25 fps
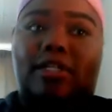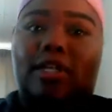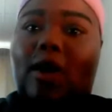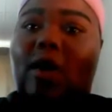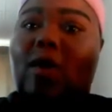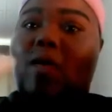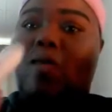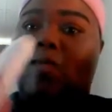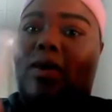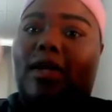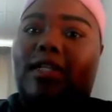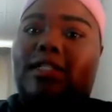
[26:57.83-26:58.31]

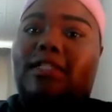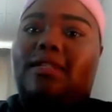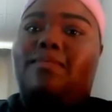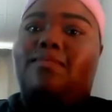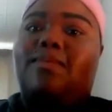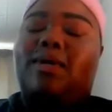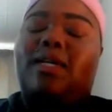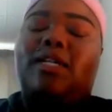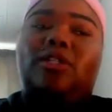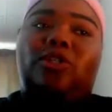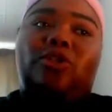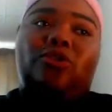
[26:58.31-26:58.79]
don't want to
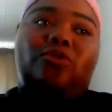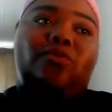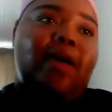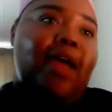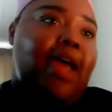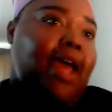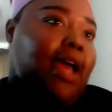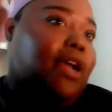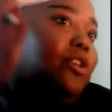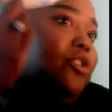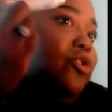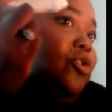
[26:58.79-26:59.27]
be too
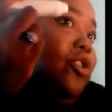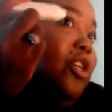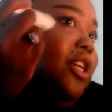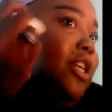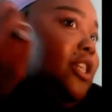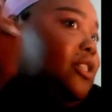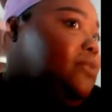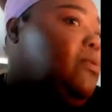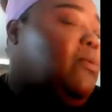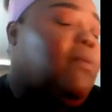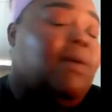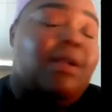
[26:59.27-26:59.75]
extra
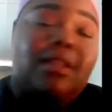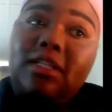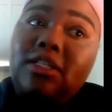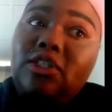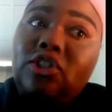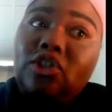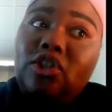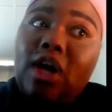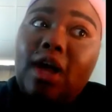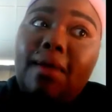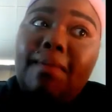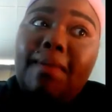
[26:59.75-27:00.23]
because we want
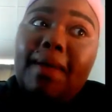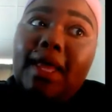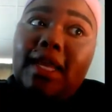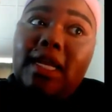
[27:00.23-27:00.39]
this job,